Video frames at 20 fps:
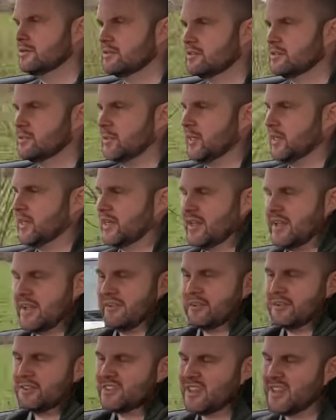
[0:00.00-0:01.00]
to be
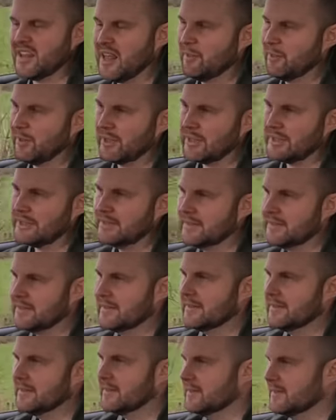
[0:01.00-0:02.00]
aerodynamic,
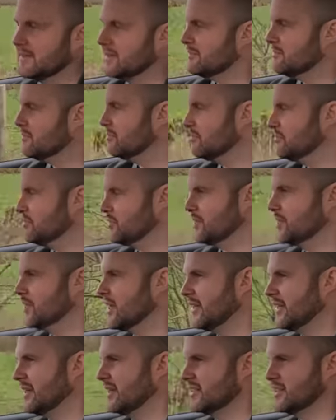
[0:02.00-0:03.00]
but
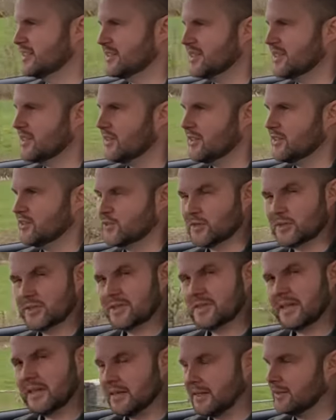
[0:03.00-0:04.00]
not necessarily
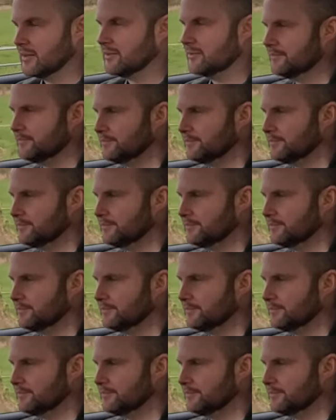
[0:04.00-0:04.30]
succeeding.